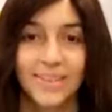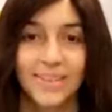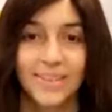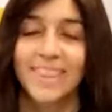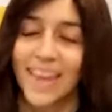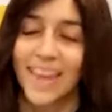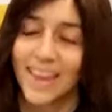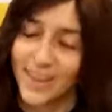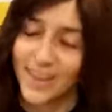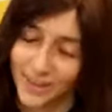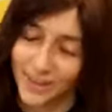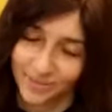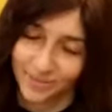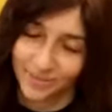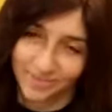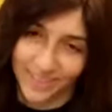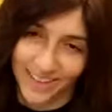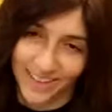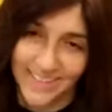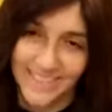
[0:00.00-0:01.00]
Thank you.
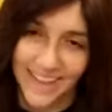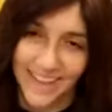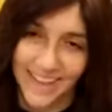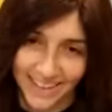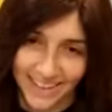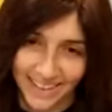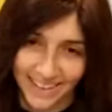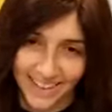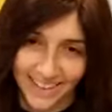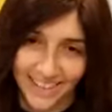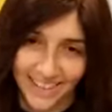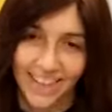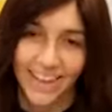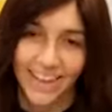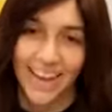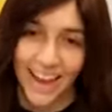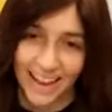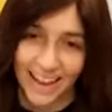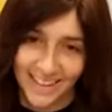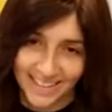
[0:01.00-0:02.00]
Exactly. They
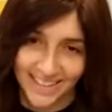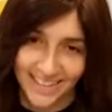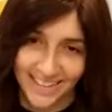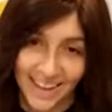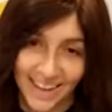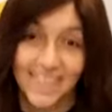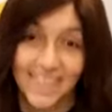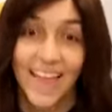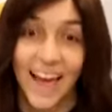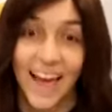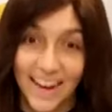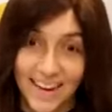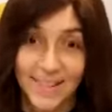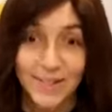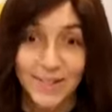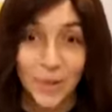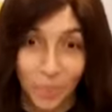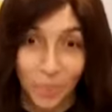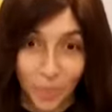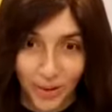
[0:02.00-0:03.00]
can't. And that
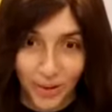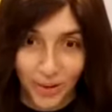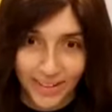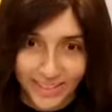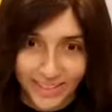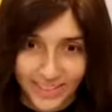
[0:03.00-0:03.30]
is the point.